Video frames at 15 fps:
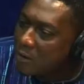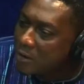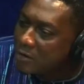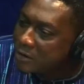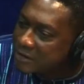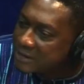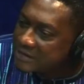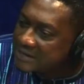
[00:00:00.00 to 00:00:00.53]

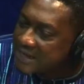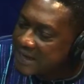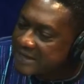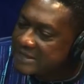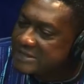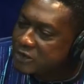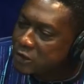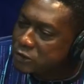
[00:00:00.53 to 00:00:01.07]
You understand?
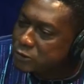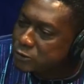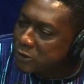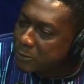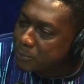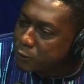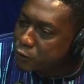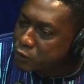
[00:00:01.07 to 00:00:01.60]
It's not
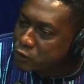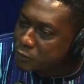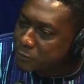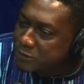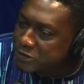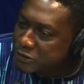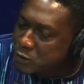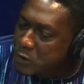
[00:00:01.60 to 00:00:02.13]
supposed to
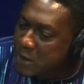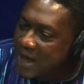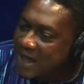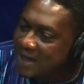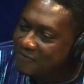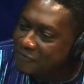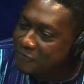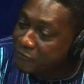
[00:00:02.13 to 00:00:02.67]
be so.
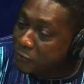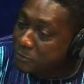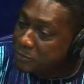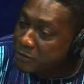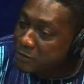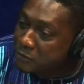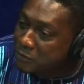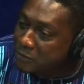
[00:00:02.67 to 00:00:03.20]
And from
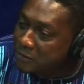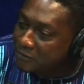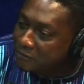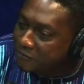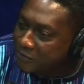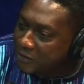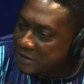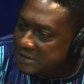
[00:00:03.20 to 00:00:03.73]
the look of
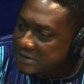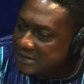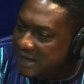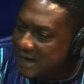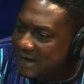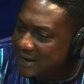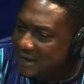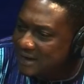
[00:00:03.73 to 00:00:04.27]
things,
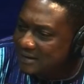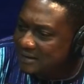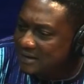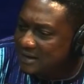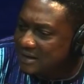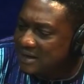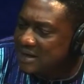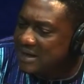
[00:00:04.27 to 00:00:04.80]
I
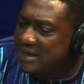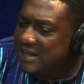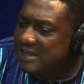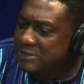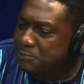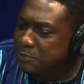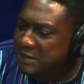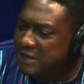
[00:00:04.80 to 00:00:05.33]
think
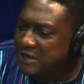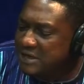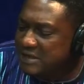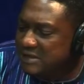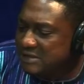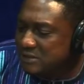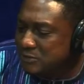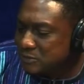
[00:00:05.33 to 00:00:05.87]
he's
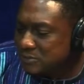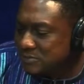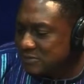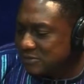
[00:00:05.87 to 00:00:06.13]
beginning to